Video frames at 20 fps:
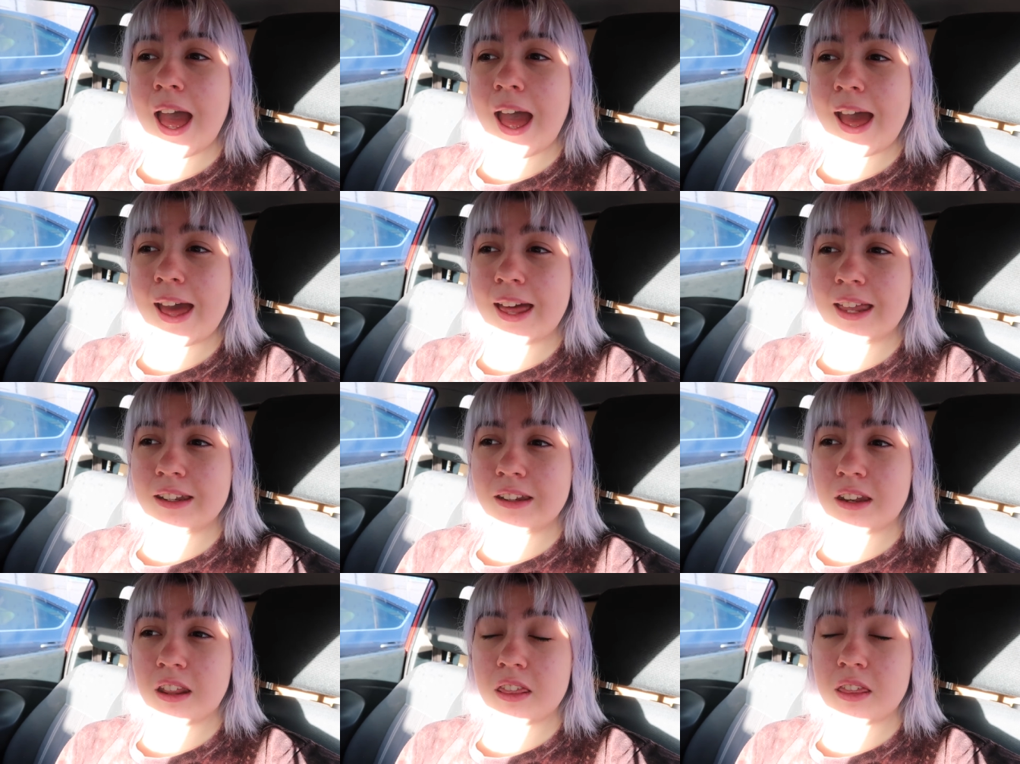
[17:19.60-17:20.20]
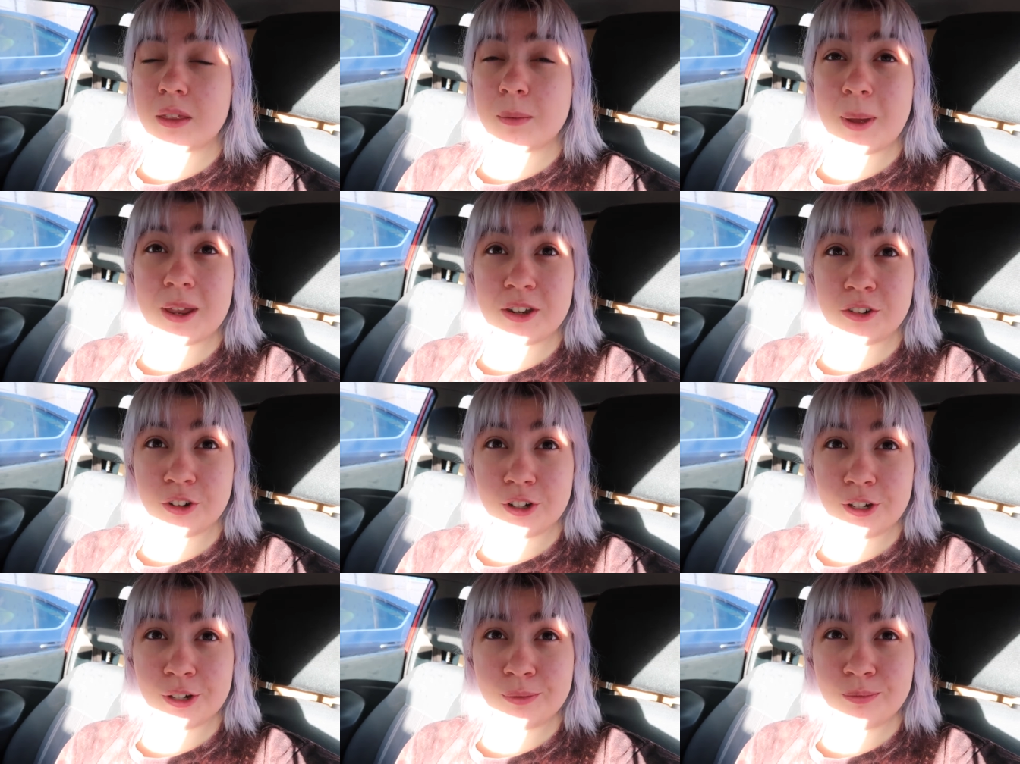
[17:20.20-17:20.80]
and the
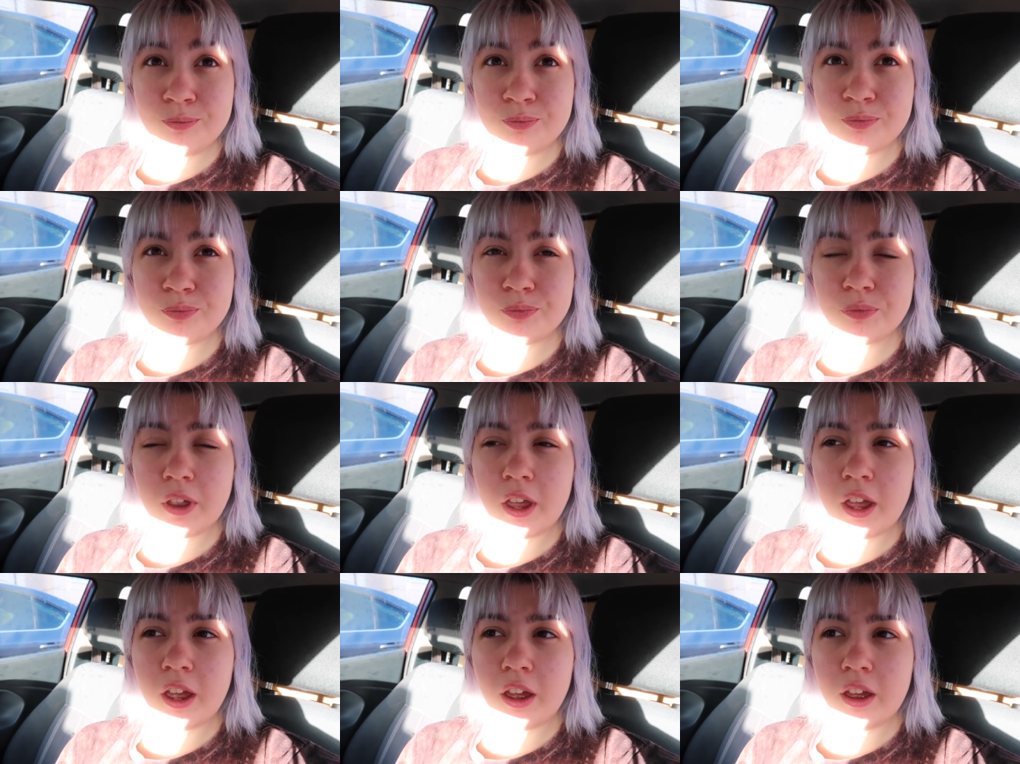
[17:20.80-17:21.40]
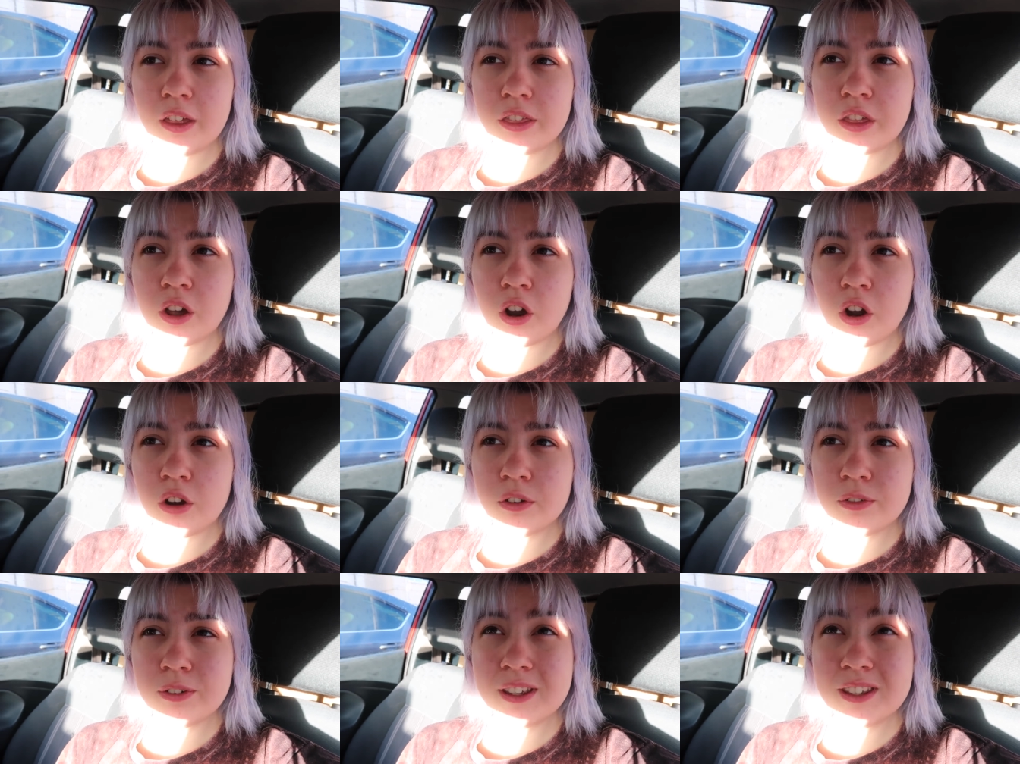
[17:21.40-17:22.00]
bedroom uh, the
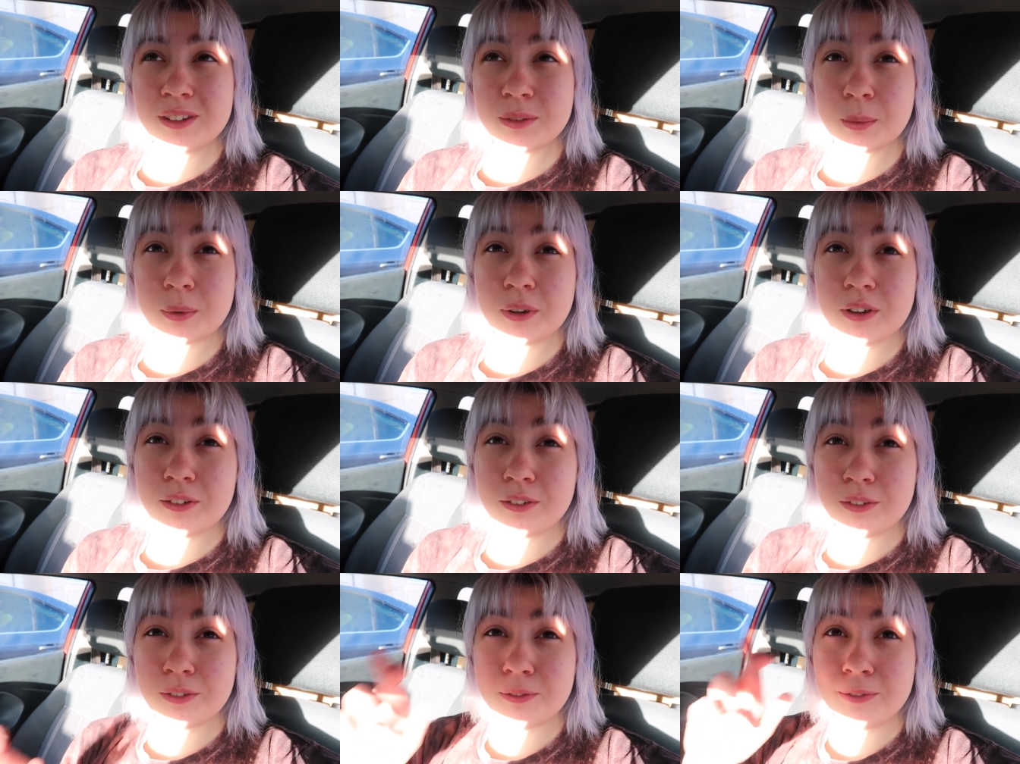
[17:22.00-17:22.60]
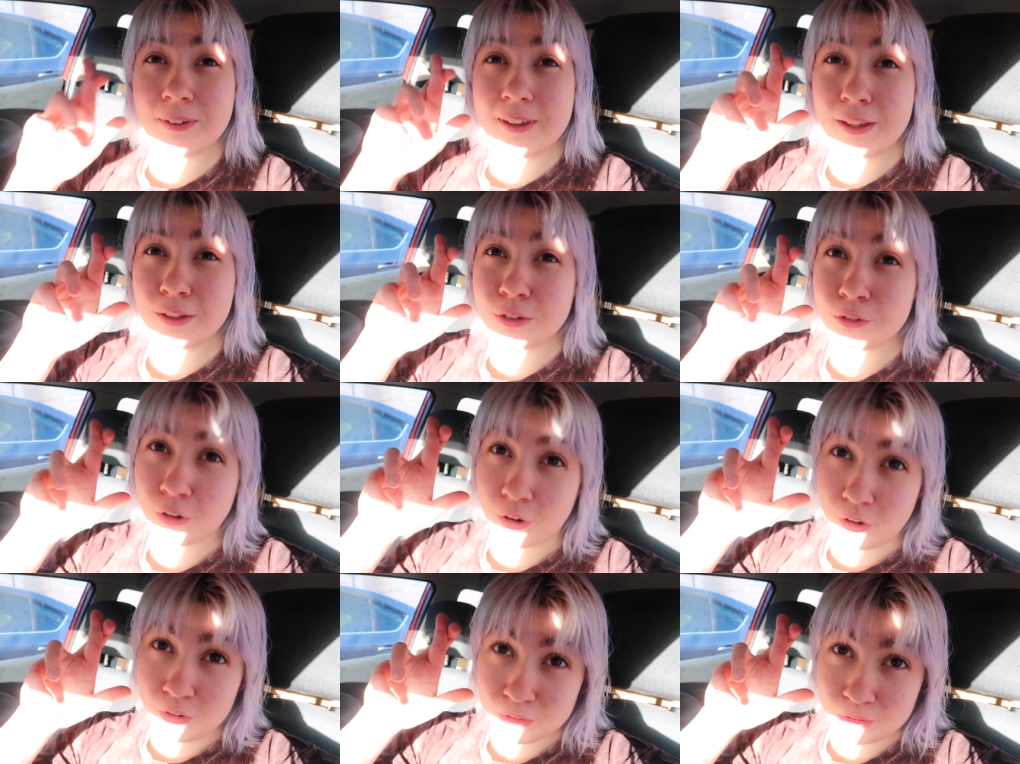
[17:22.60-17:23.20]
office with fingers
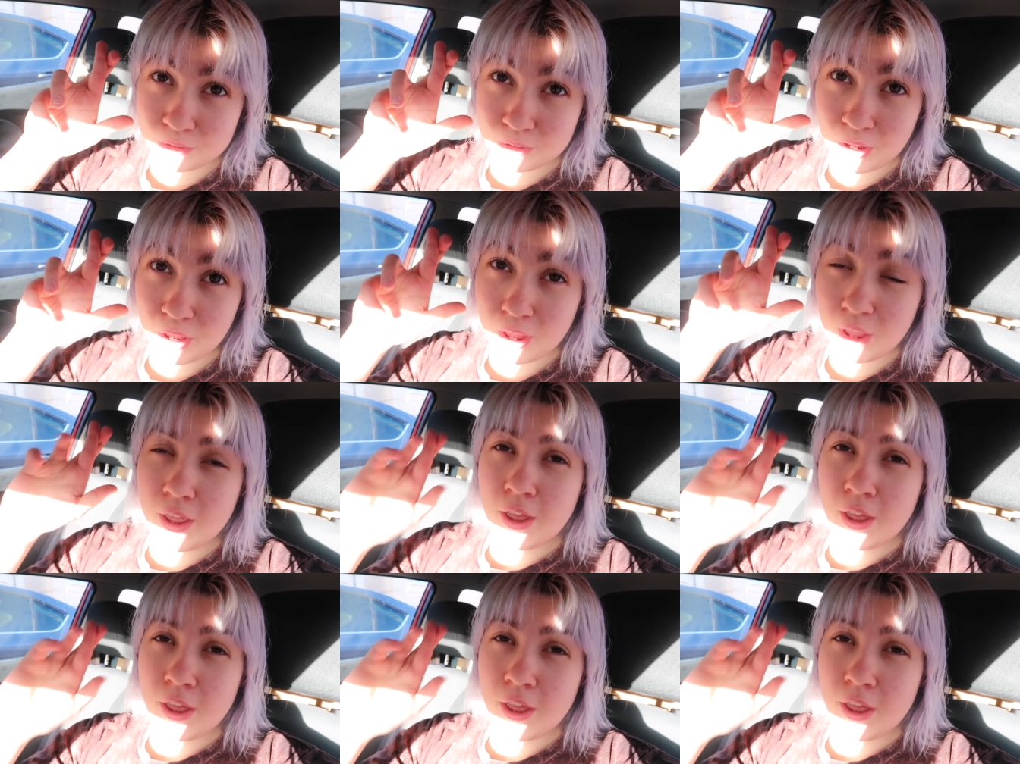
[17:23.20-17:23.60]
crossed